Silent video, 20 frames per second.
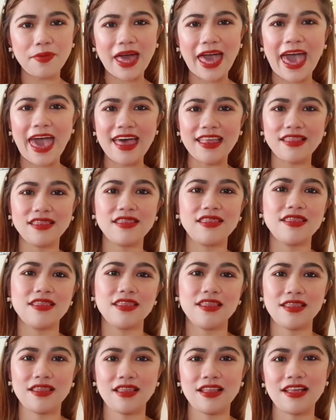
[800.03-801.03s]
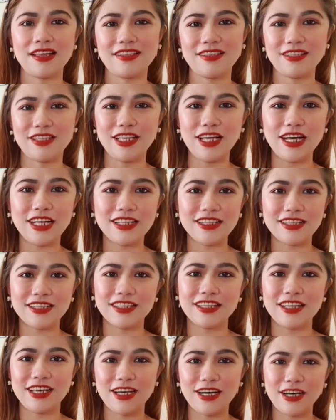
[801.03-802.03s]
and
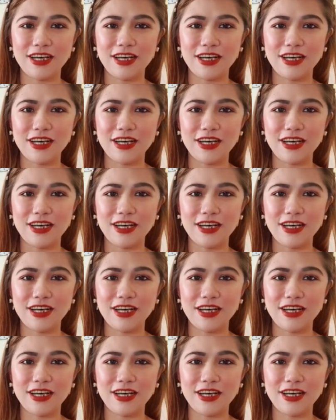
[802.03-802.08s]
that